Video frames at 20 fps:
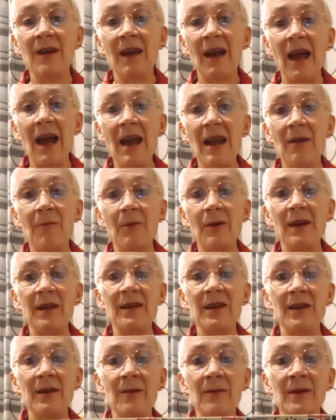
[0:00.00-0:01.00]
A, I wanted
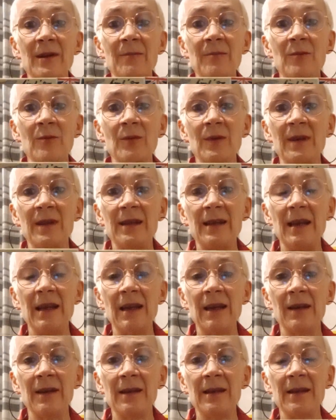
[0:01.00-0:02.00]
to use up all the
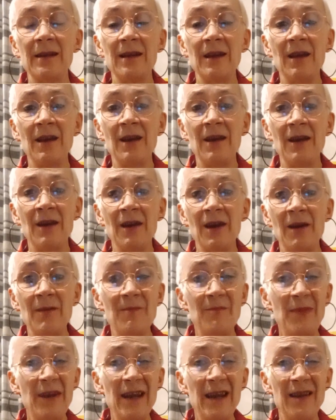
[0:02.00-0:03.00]
stickers, and
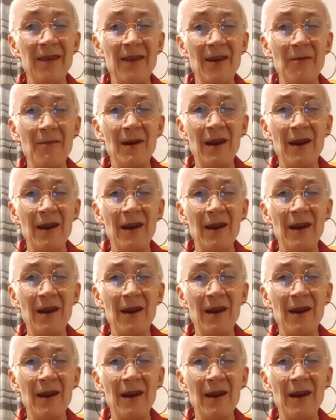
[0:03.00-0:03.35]
B, there were